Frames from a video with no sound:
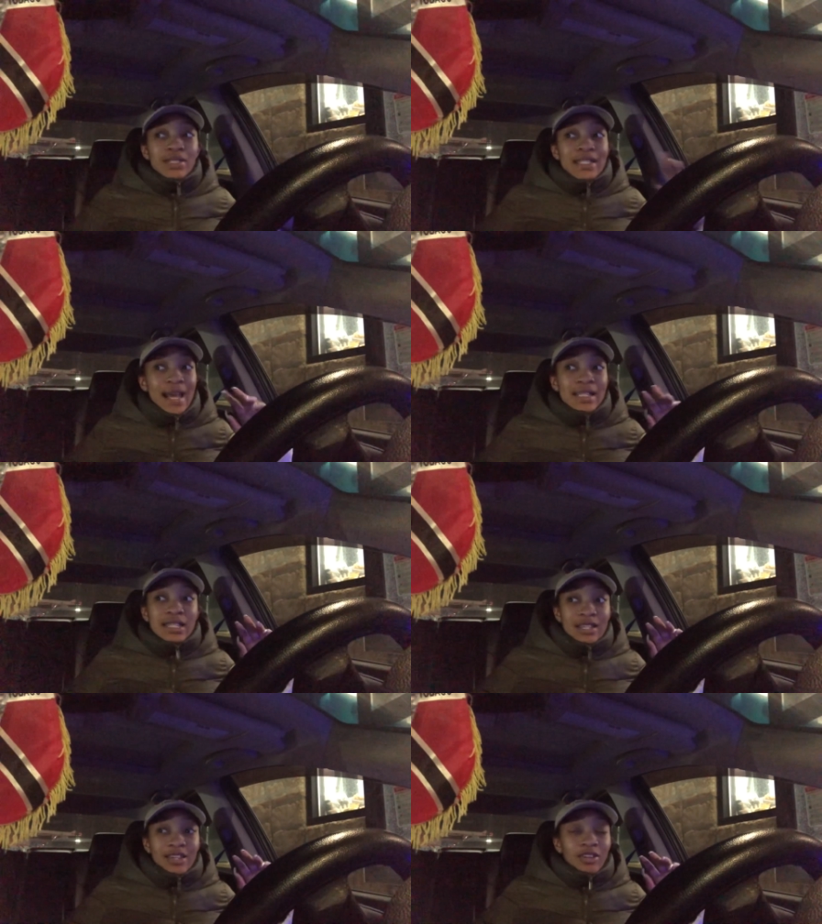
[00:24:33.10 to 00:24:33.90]
was nice
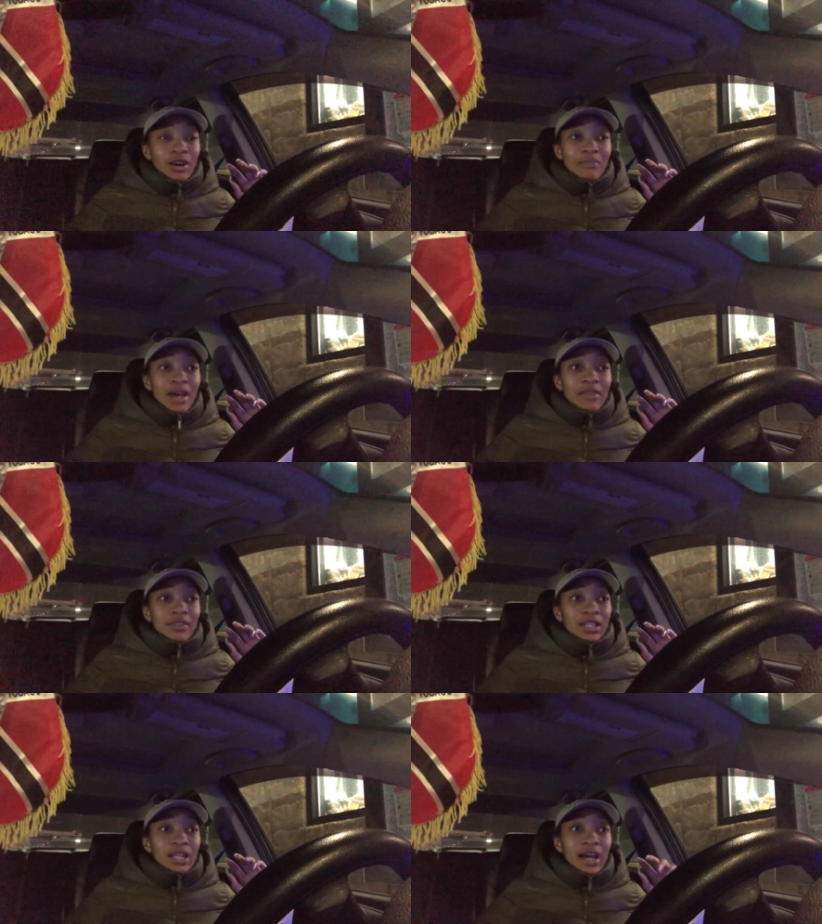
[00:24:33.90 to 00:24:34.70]
in there though. I'm not even
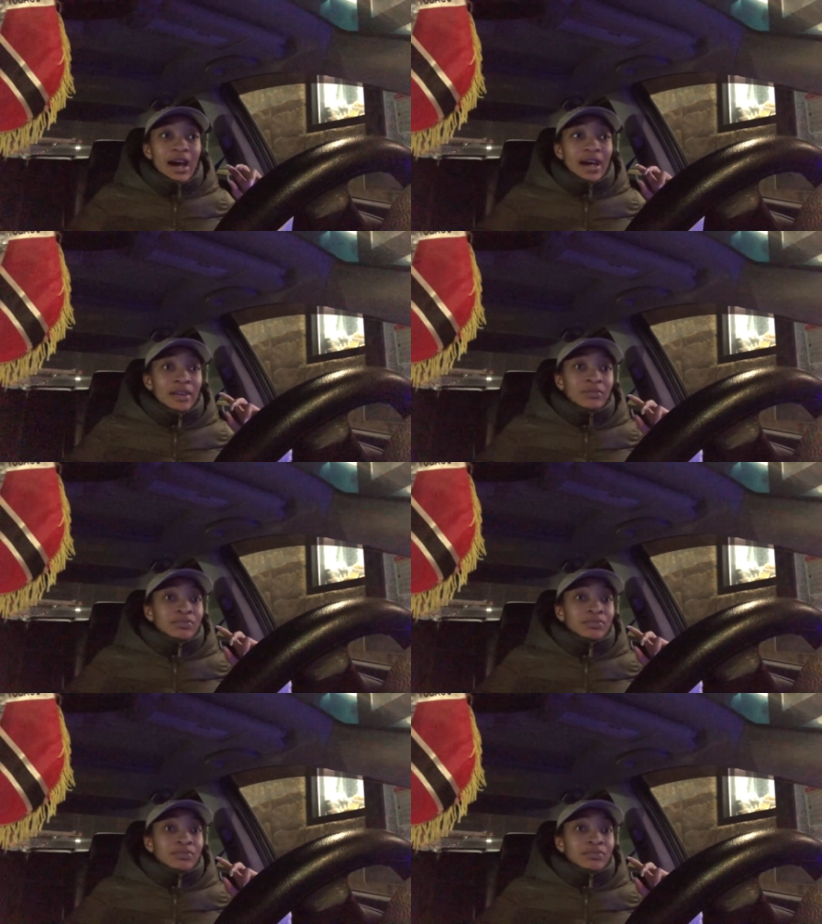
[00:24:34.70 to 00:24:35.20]
gonna lie.